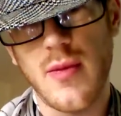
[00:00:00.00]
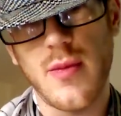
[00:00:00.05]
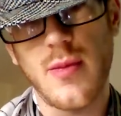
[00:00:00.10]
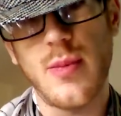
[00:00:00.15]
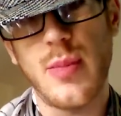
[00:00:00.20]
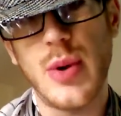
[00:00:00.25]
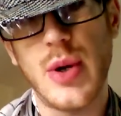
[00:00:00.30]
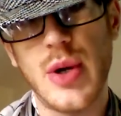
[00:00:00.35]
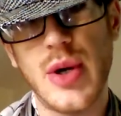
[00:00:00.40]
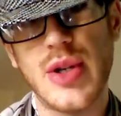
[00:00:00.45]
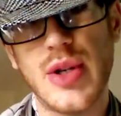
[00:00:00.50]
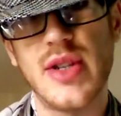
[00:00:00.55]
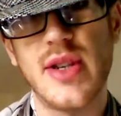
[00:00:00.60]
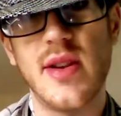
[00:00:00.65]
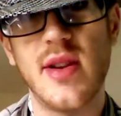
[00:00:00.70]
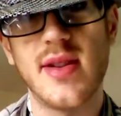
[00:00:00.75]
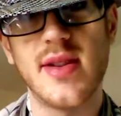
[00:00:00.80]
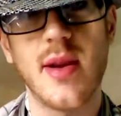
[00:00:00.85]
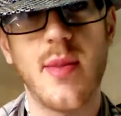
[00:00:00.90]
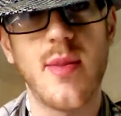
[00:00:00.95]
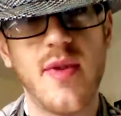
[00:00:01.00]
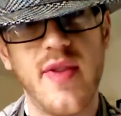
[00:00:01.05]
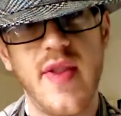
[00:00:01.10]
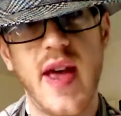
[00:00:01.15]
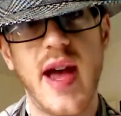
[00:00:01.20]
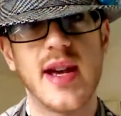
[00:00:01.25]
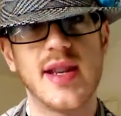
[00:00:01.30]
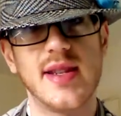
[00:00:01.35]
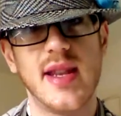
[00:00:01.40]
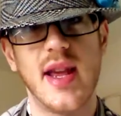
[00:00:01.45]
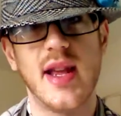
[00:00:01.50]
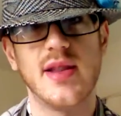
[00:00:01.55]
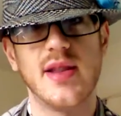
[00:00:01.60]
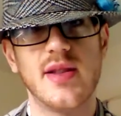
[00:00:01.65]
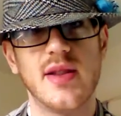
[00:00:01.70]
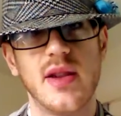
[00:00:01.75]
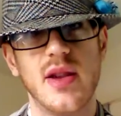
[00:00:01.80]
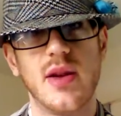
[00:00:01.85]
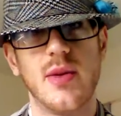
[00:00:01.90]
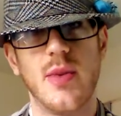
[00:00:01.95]
put some of that
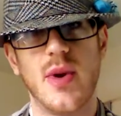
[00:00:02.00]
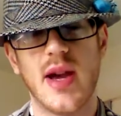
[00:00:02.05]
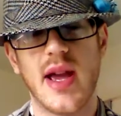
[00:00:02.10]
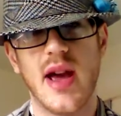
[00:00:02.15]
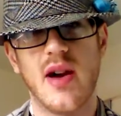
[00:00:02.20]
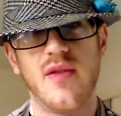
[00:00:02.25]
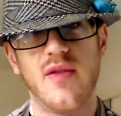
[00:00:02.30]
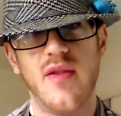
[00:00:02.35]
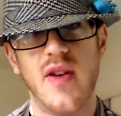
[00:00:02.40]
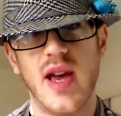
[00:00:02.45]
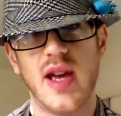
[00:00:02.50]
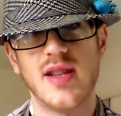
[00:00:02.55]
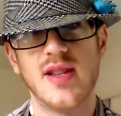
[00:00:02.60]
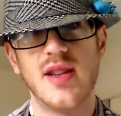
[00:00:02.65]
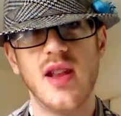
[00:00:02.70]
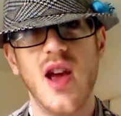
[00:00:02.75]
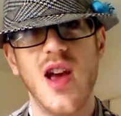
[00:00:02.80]
into my outfit.